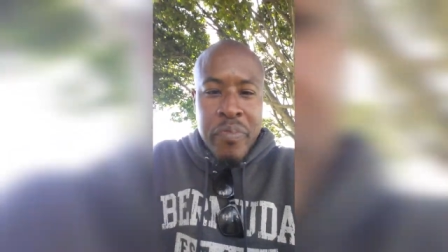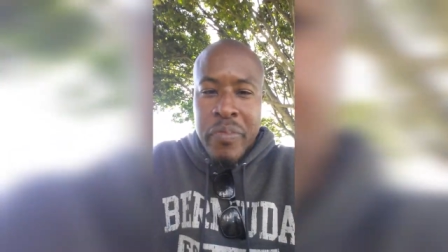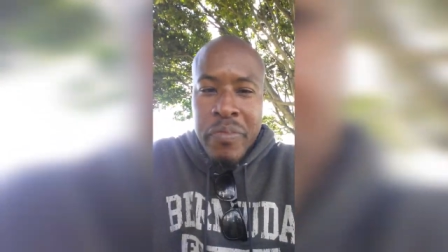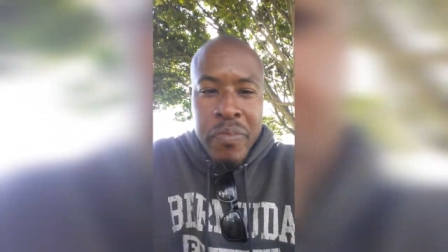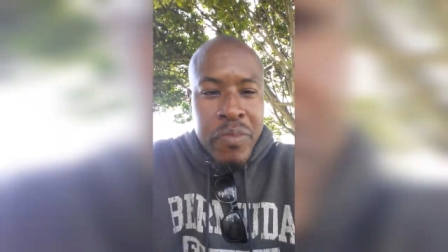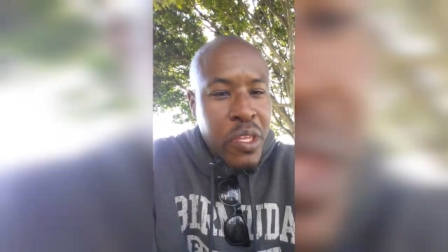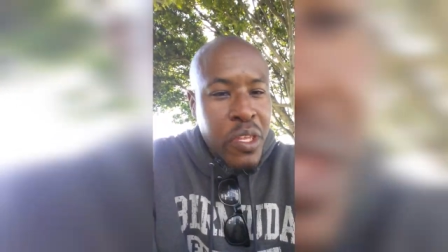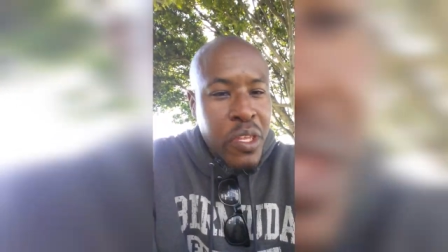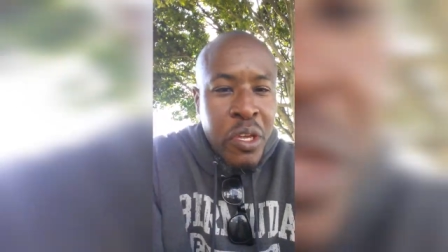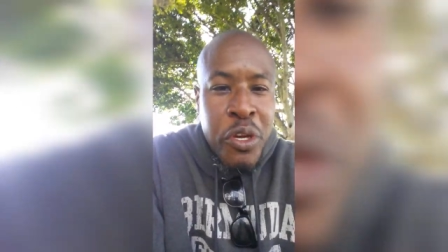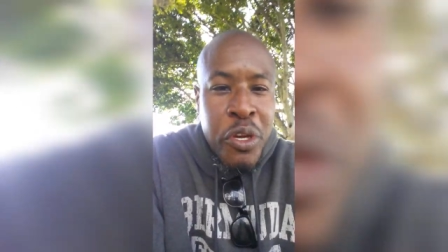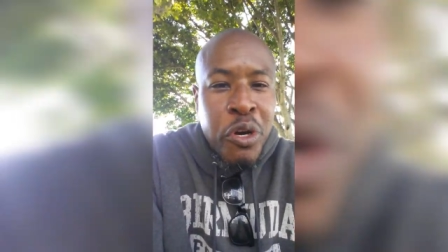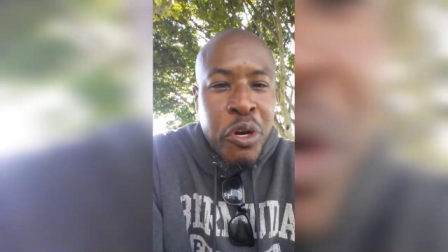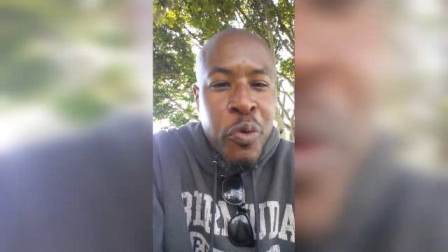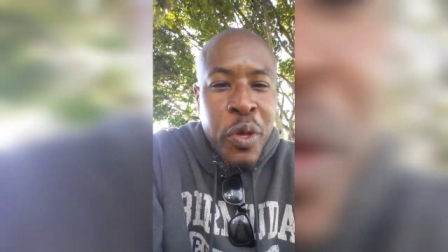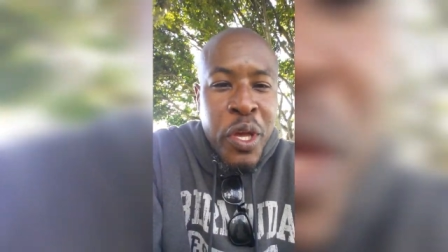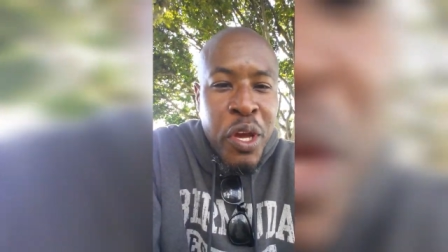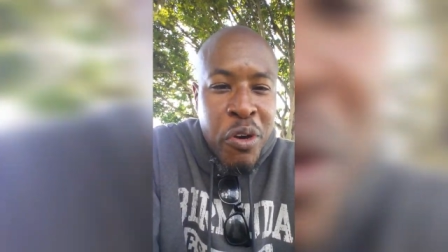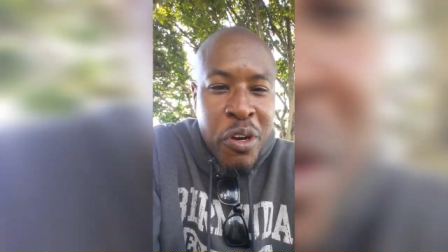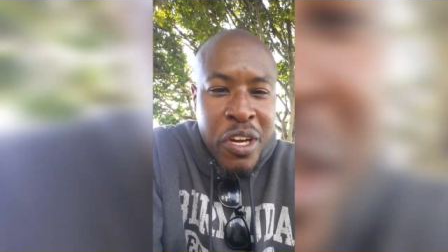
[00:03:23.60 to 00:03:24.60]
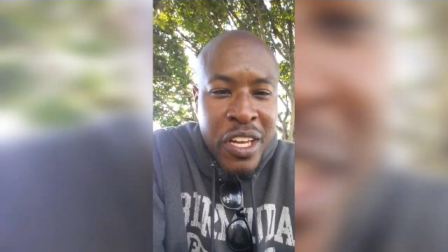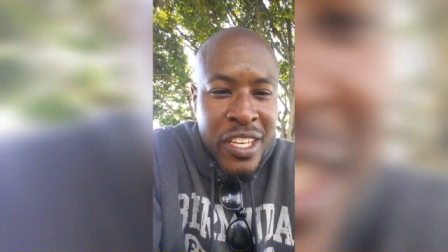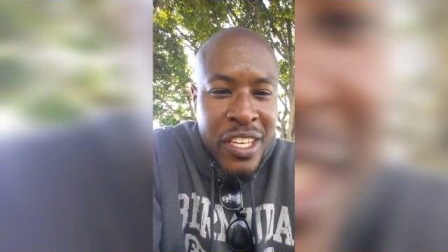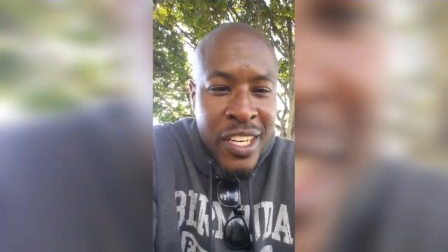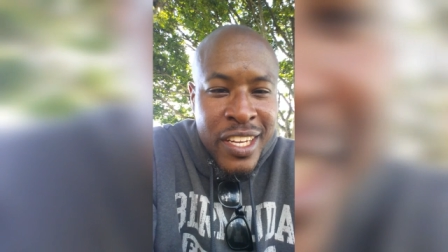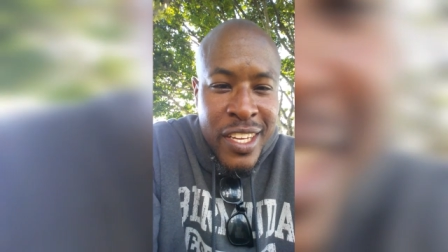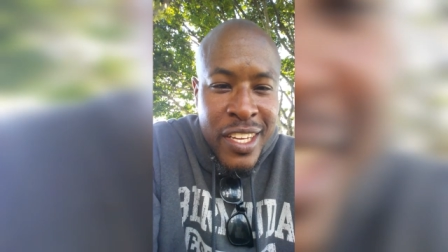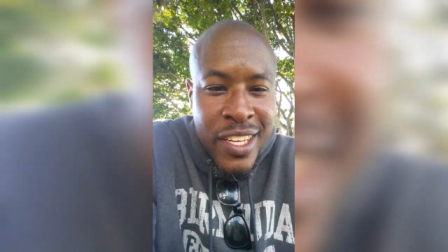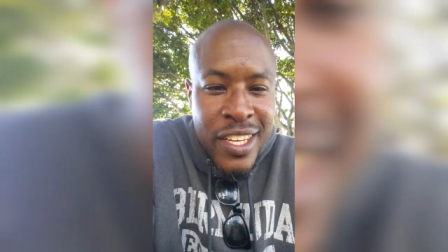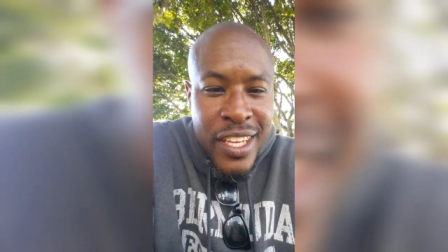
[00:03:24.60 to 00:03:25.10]
Ill Will could,
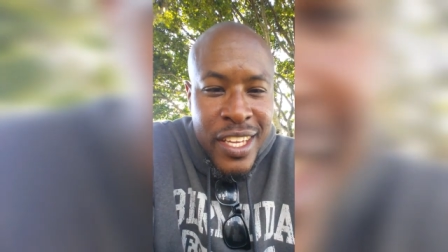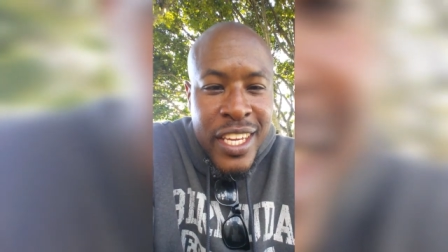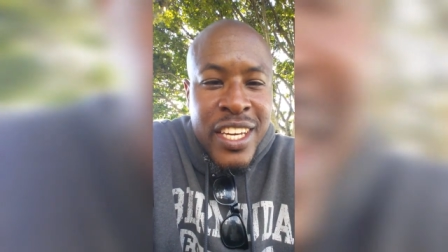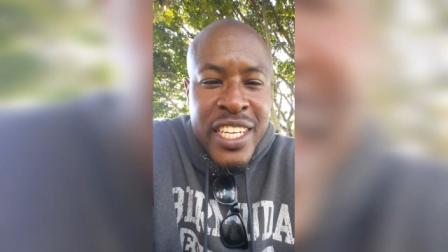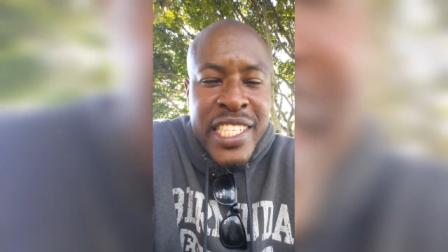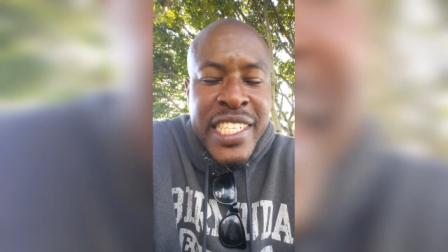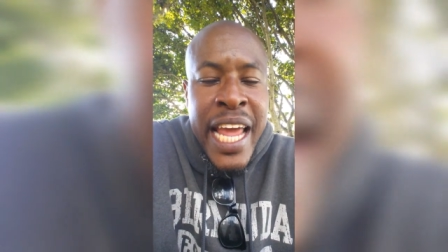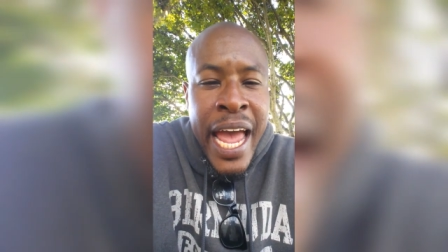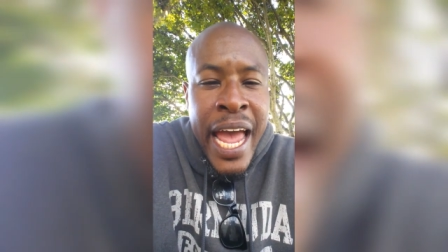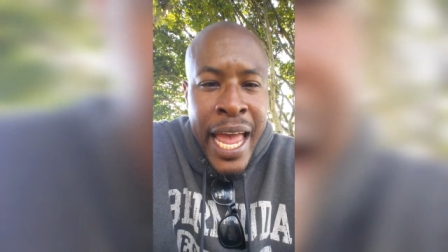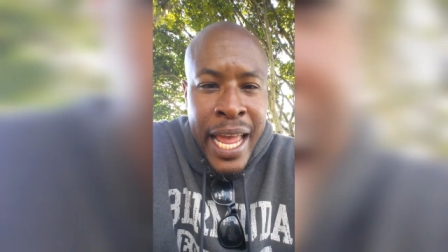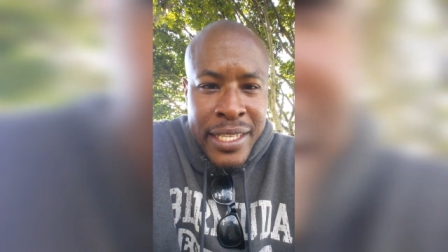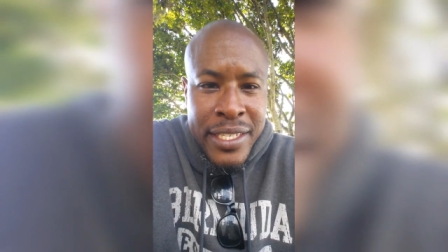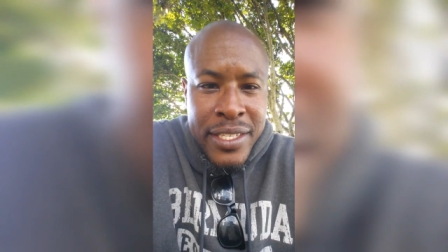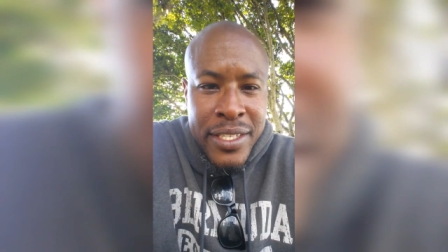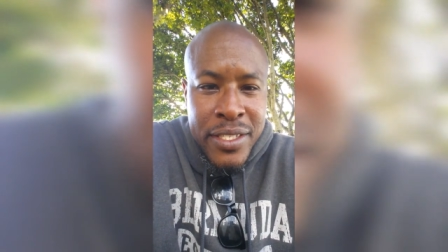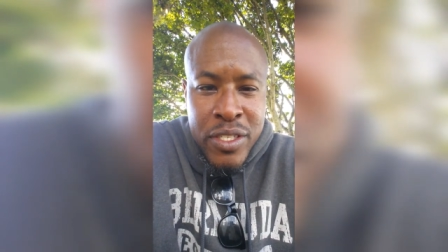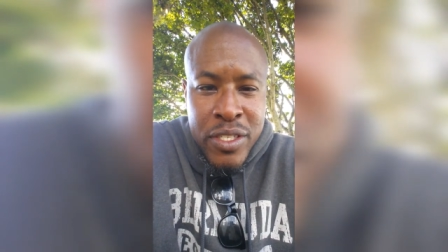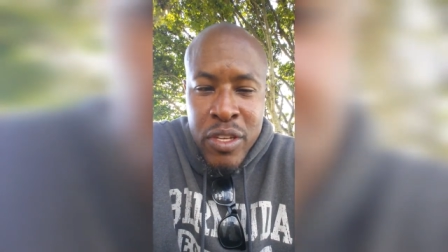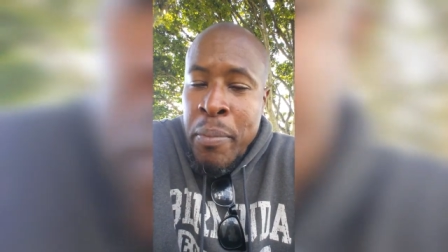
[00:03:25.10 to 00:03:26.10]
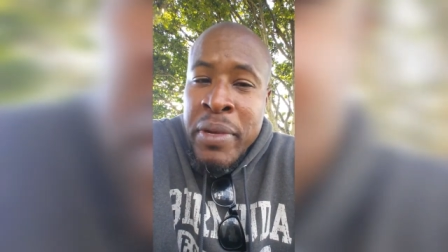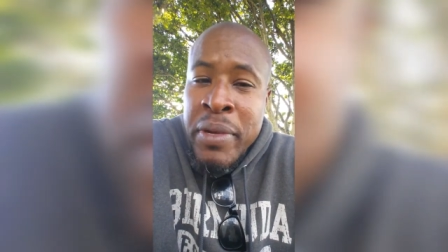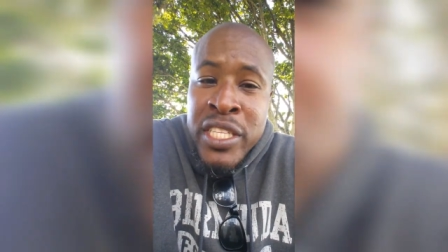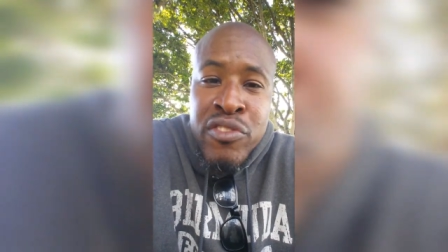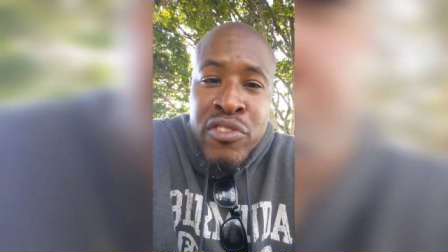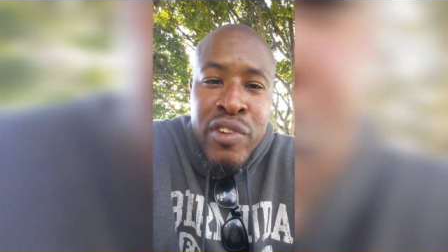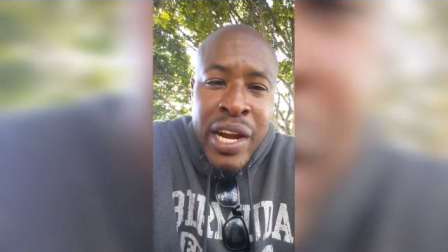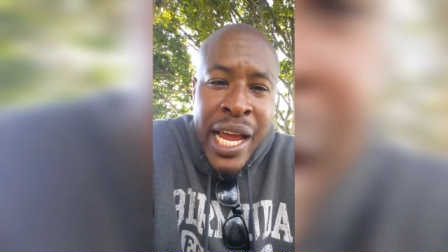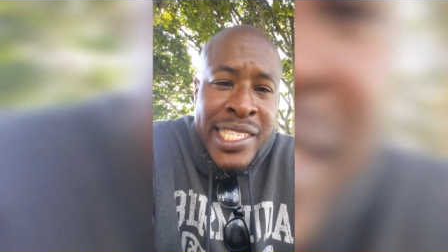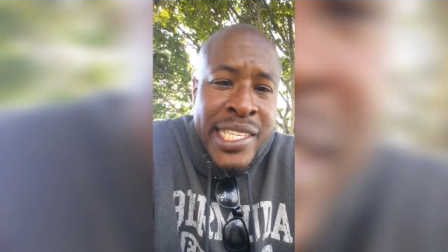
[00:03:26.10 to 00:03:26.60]
he could dance. So I'm
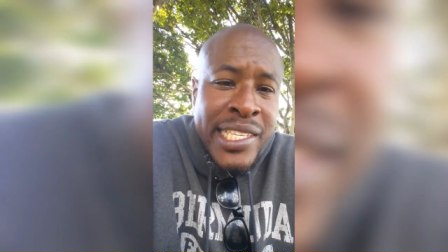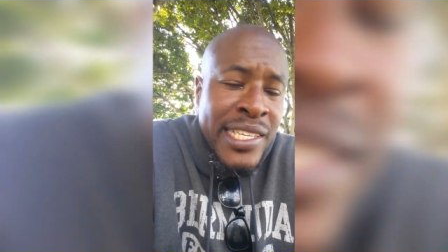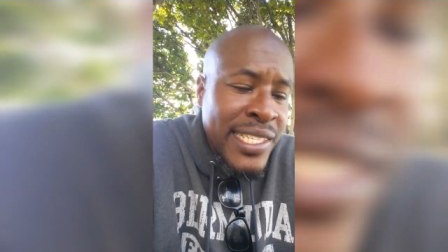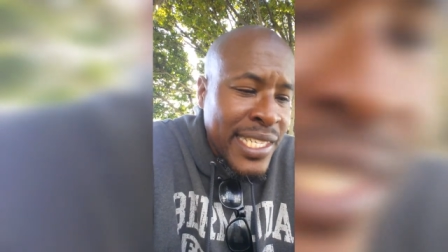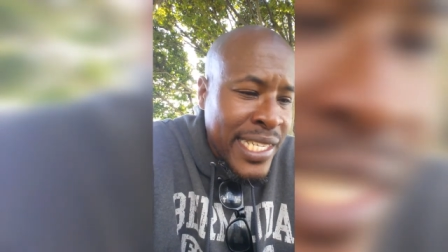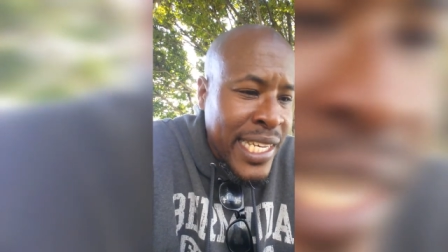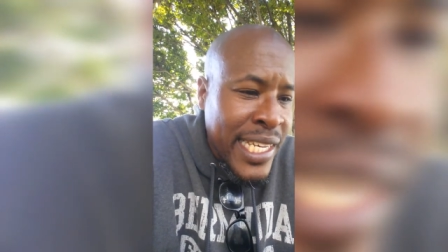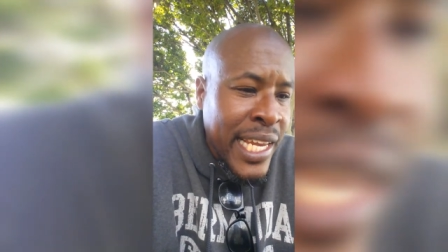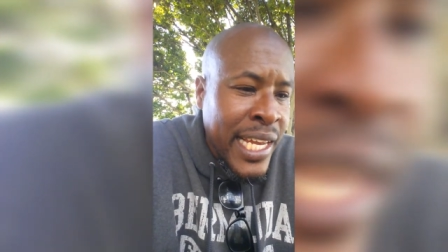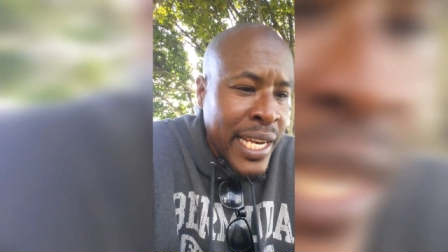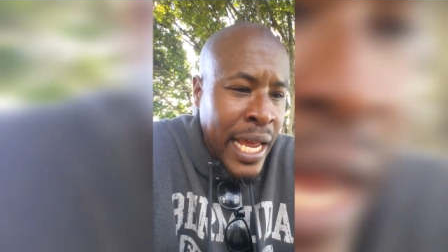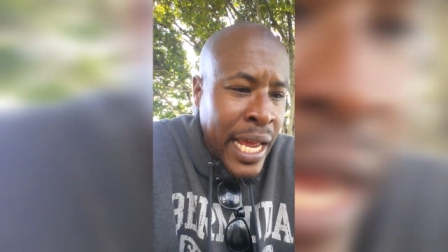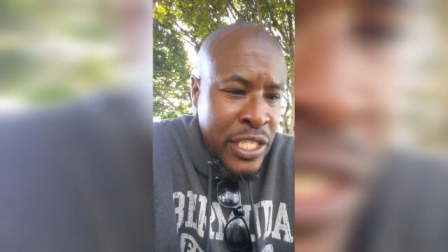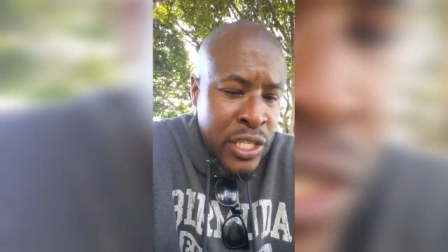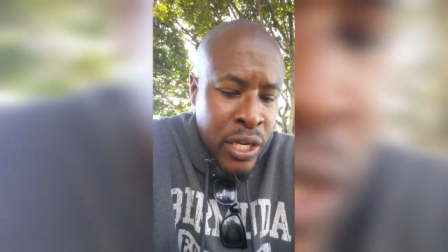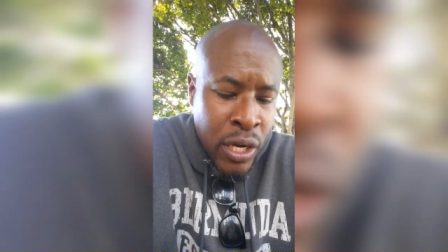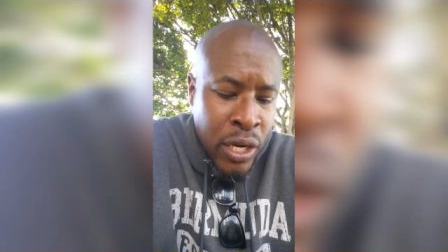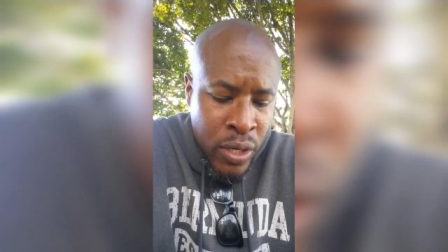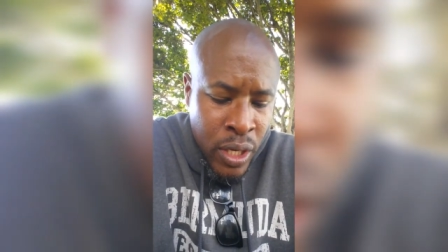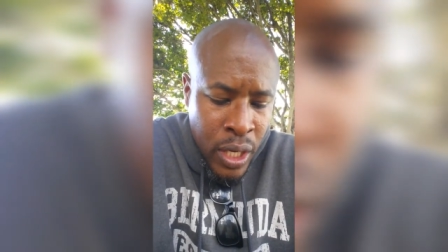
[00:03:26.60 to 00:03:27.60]
interested in seeing that, you know.